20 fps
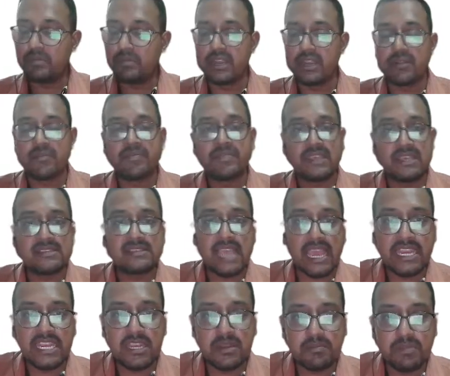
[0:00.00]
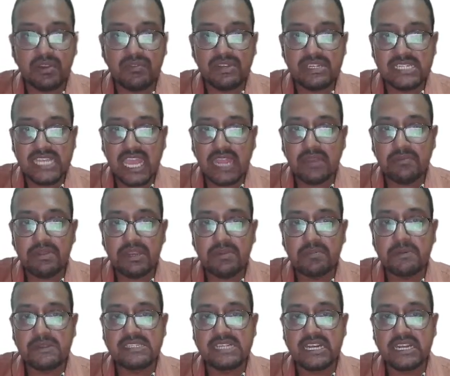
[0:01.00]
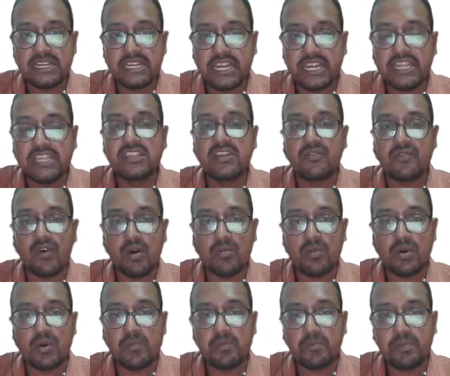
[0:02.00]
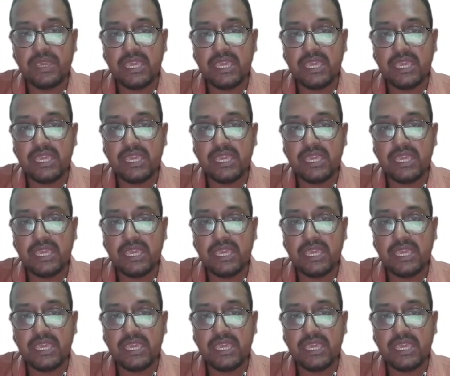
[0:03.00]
number which can be represented in the form of